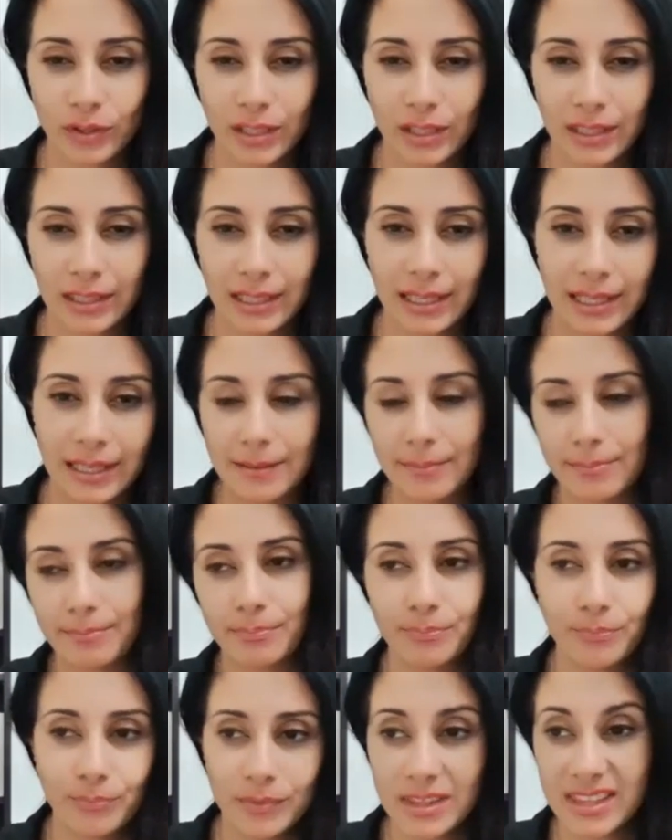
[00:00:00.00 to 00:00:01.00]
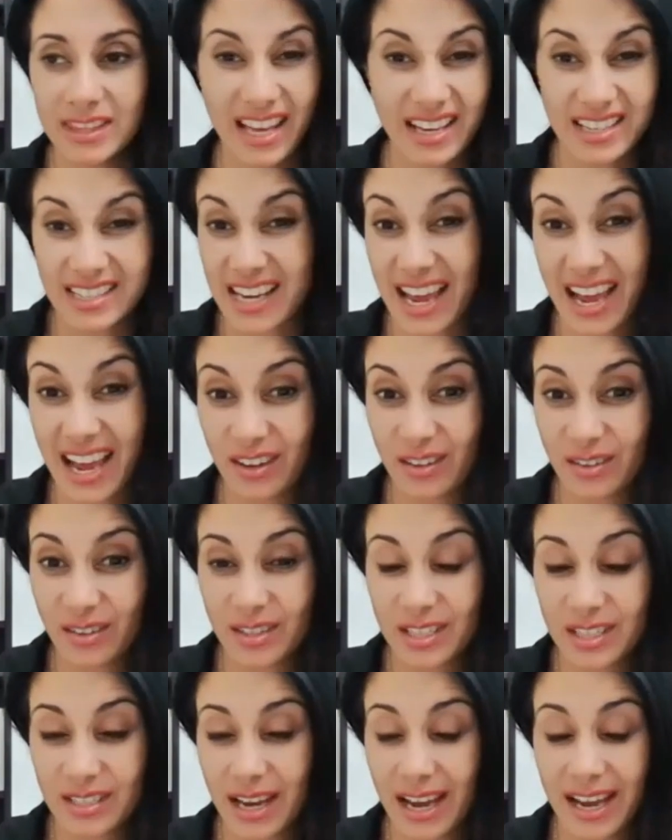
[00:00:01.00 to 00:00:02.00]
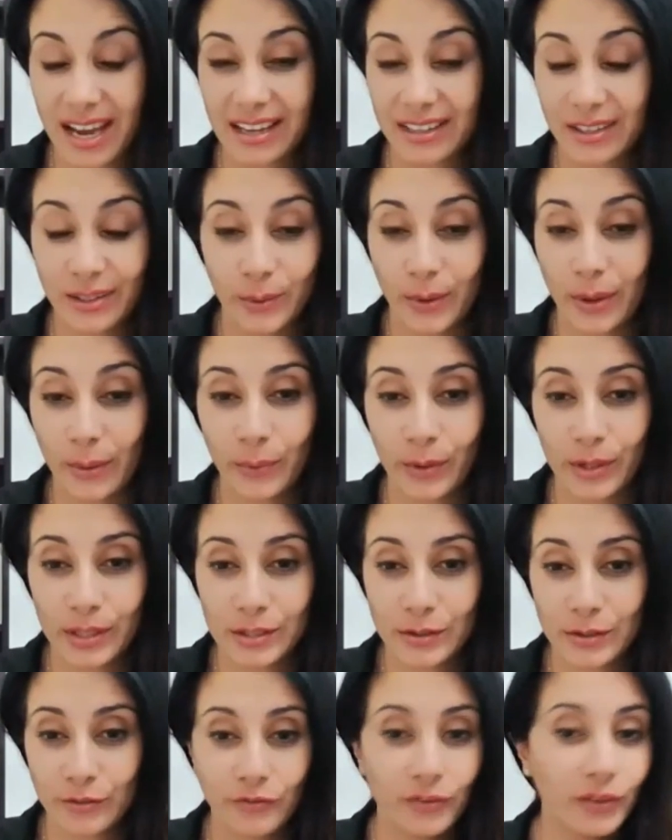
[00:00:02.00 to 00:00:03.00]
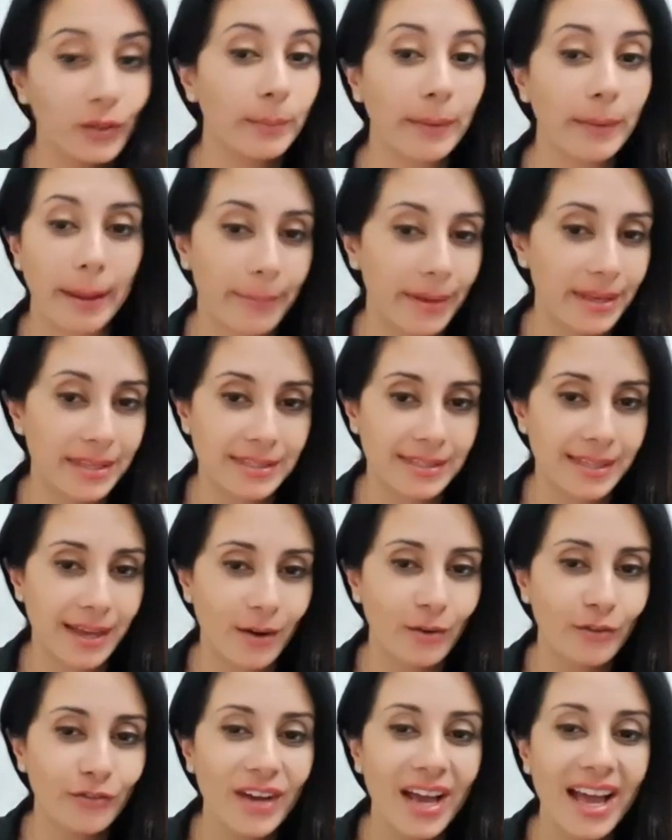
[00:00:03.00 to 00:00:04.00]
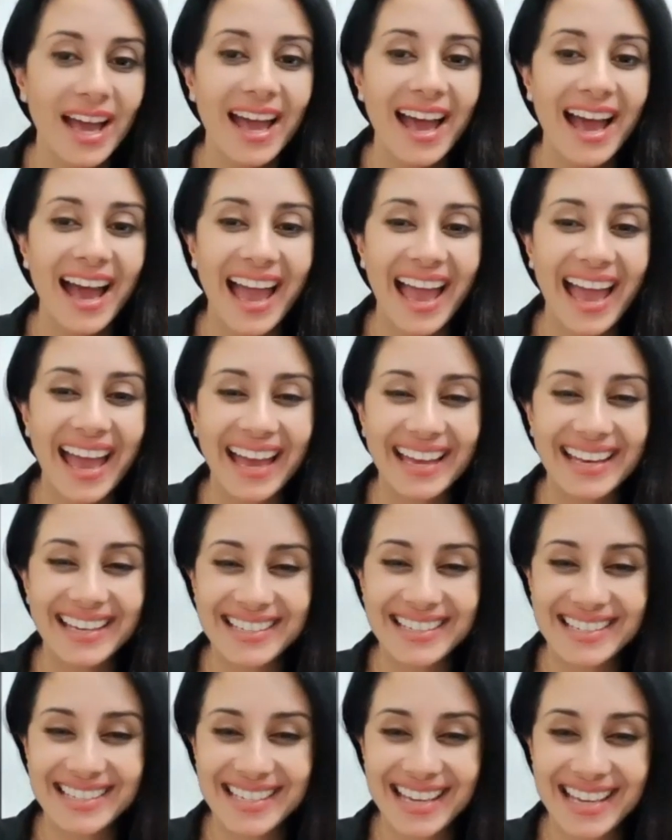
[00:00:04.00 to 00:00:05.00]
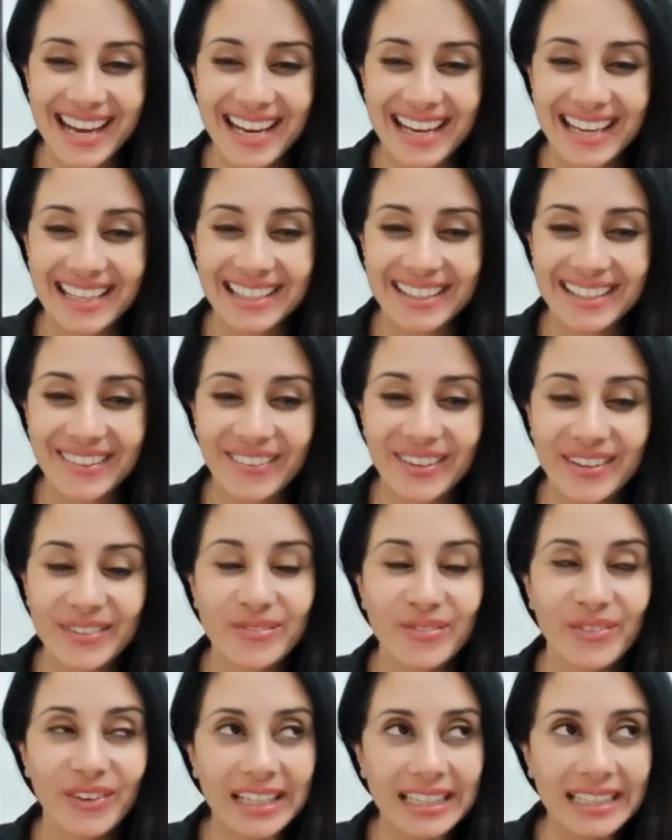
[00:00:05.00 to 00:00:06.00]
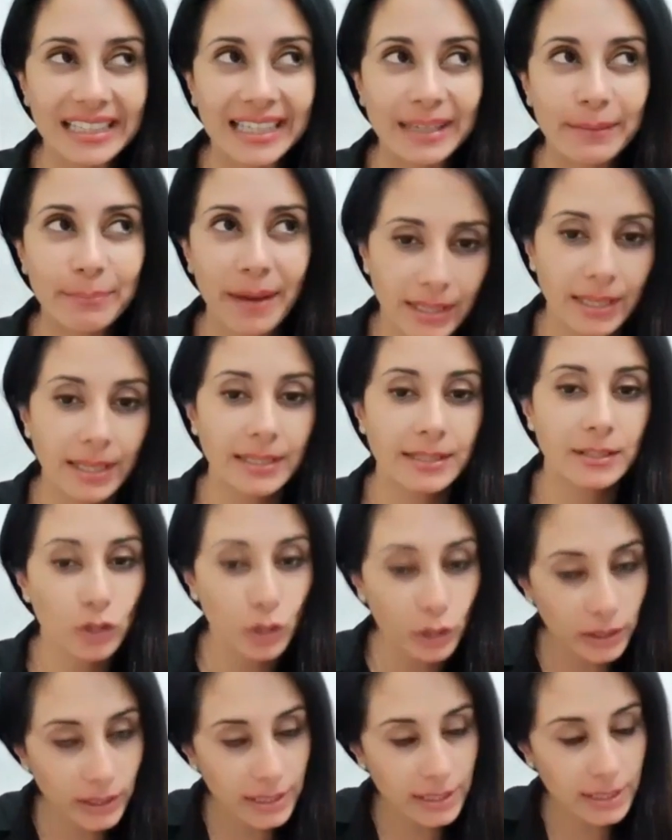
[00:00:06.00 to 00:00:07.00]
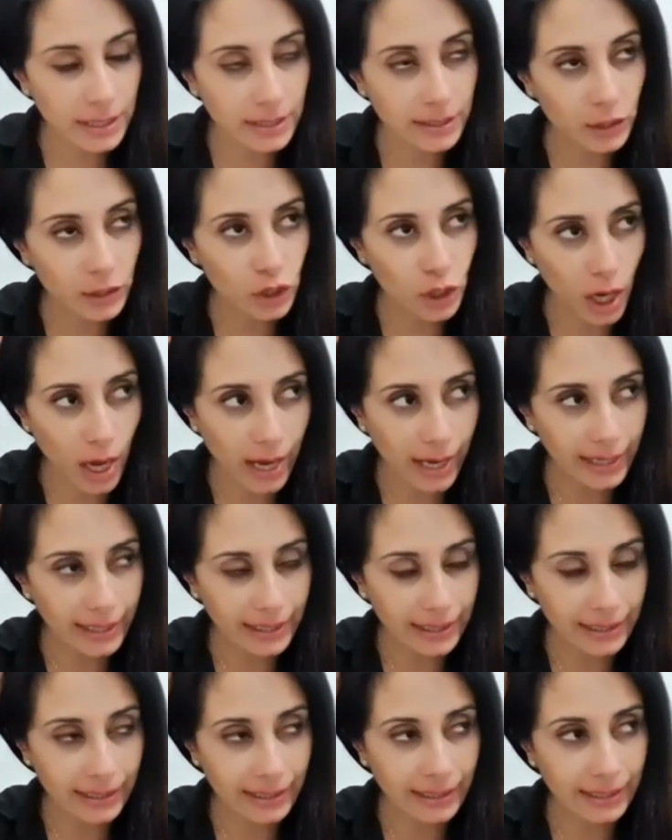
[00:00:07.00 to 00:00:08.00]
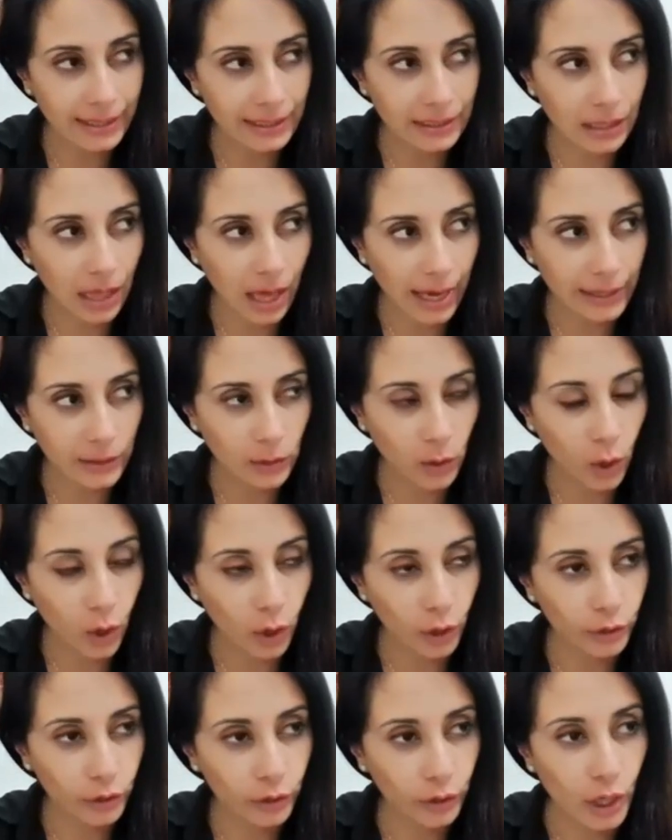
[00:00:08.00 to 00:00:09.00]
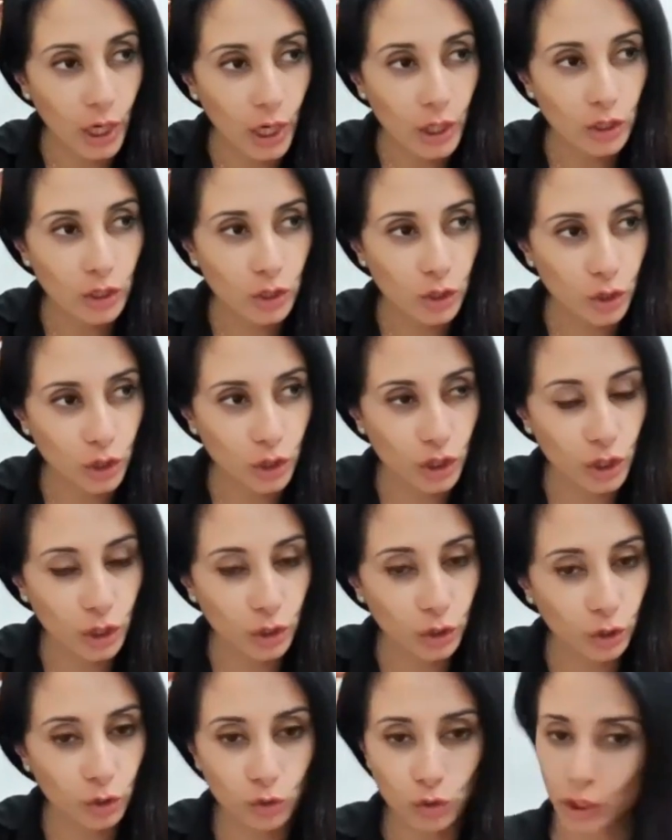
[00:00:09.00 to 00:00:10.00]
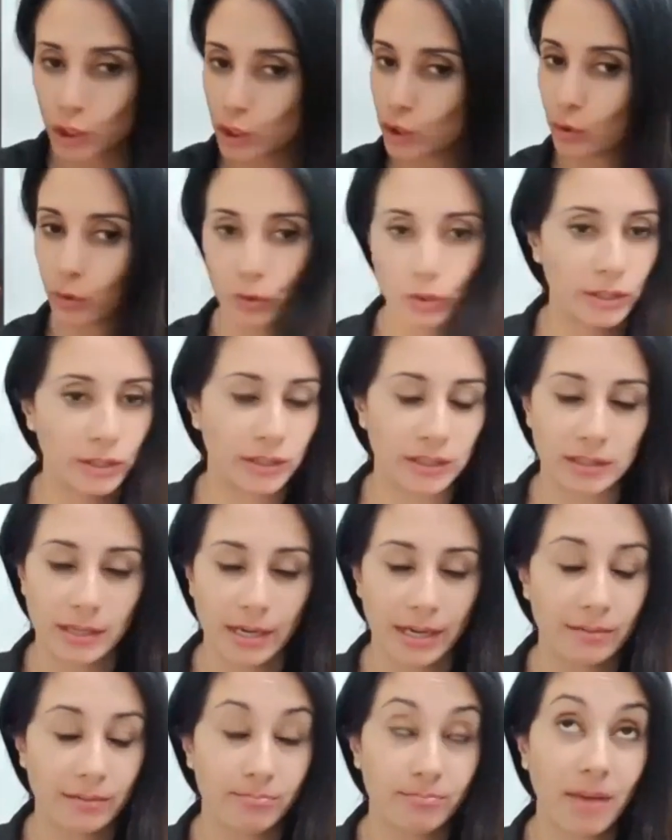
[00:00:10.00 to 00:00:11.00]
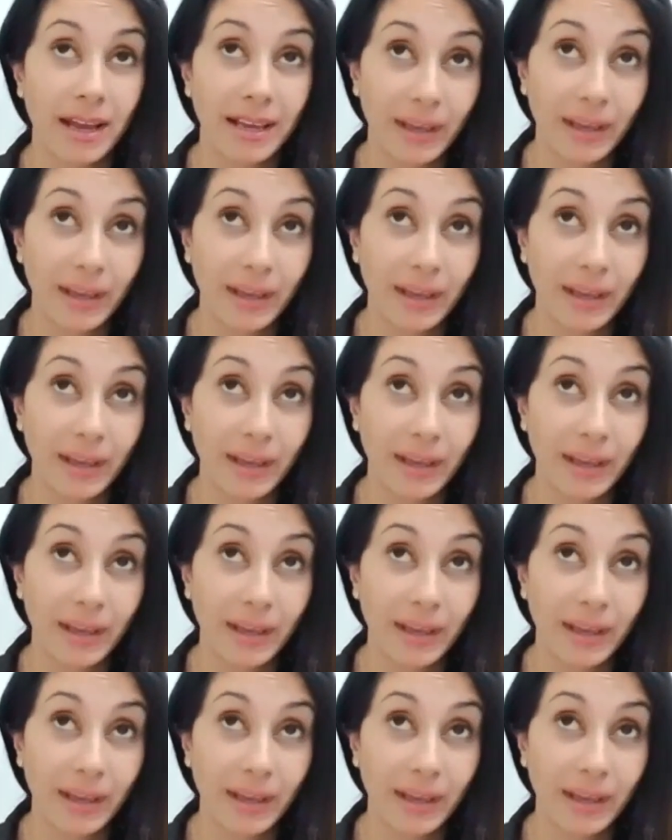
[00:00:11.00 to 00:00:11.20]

really nut out. I wanted to feel my best self. And, it certainly did shine the light on certain nutritional, I